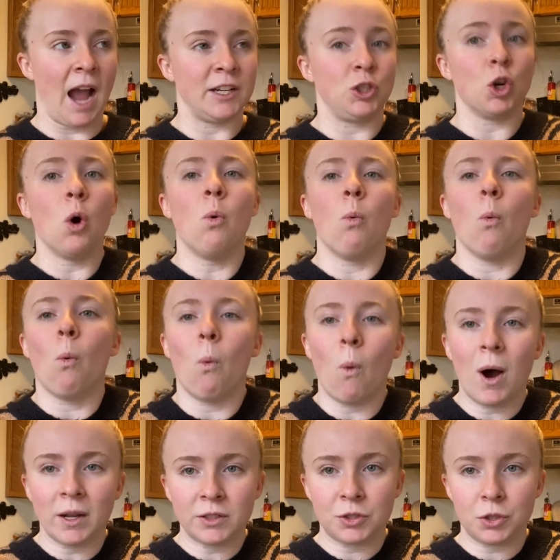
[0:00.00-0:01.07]
don't
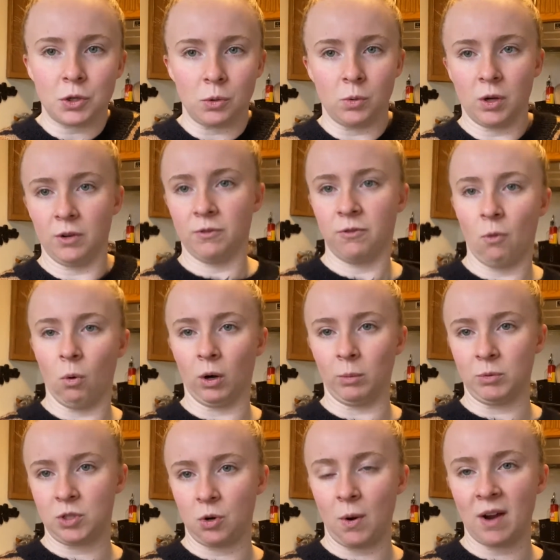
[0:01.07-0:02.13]
want to
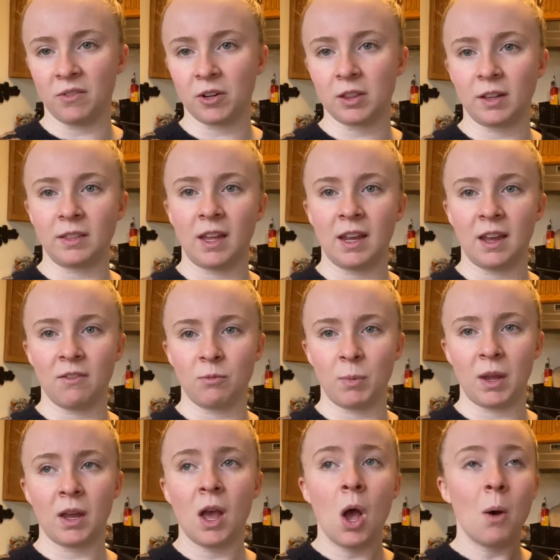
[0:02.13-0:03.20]
conform to everything they give
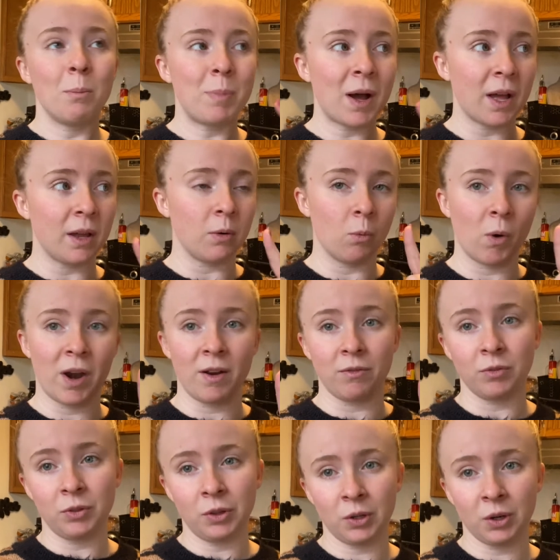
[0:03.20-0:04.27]
me. But what I've
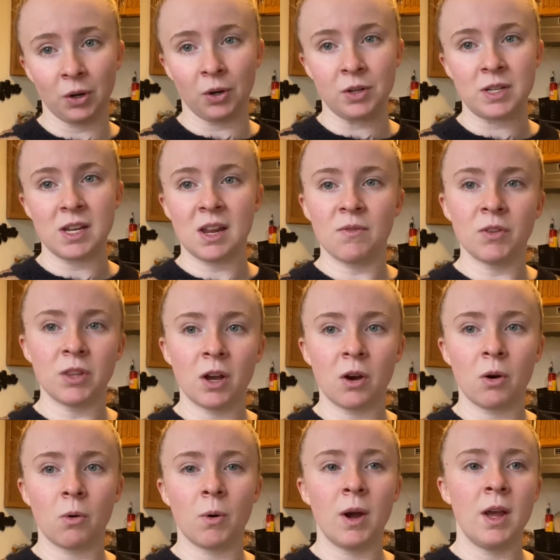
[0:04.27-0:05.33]
learned, even
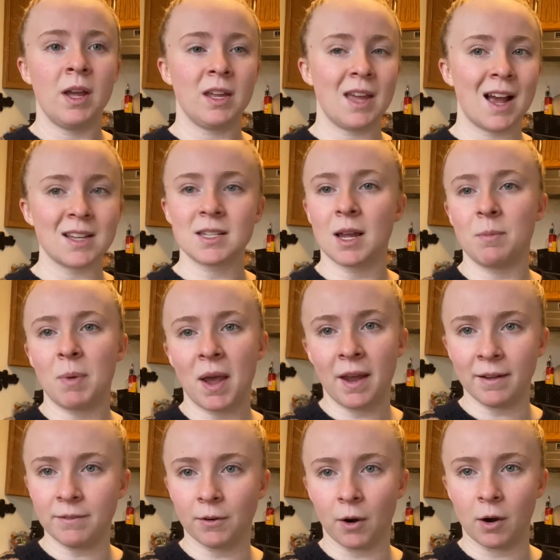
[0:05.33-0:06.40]
though, yes, I'm
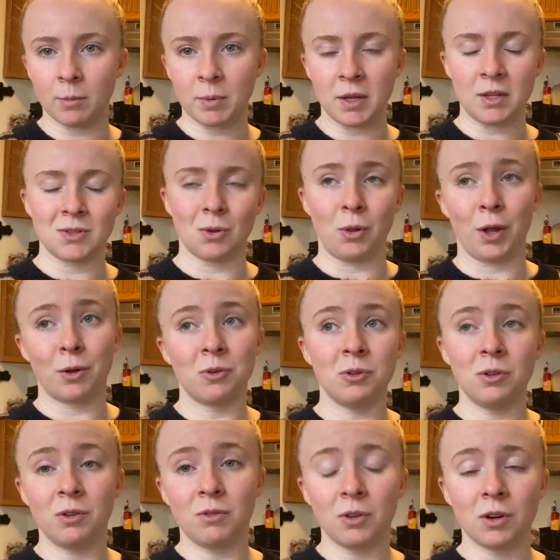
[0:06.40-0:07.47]
paying for RP, so like,
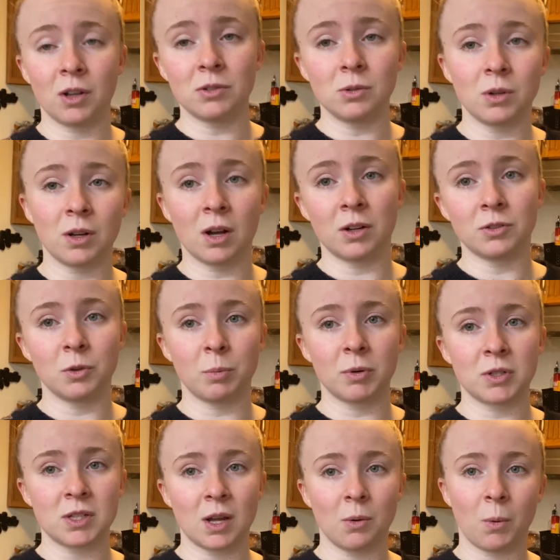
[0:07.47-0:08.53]
oh, if you're not doing
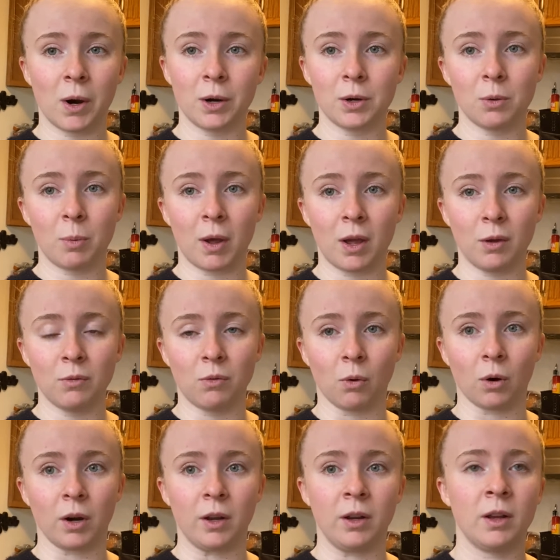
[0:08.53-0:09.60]
100%, why are you paying
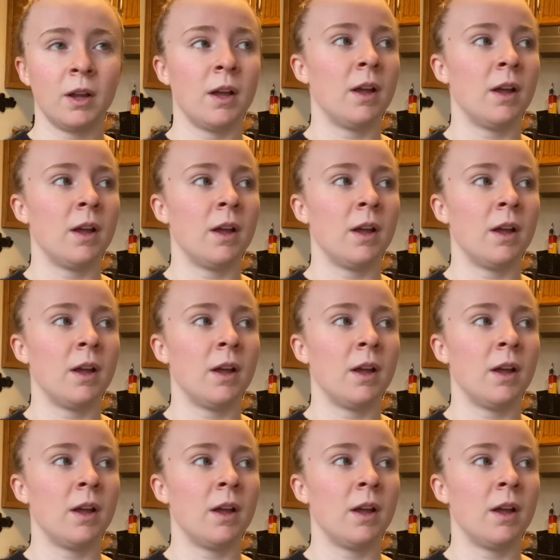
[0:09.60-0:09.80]
for it?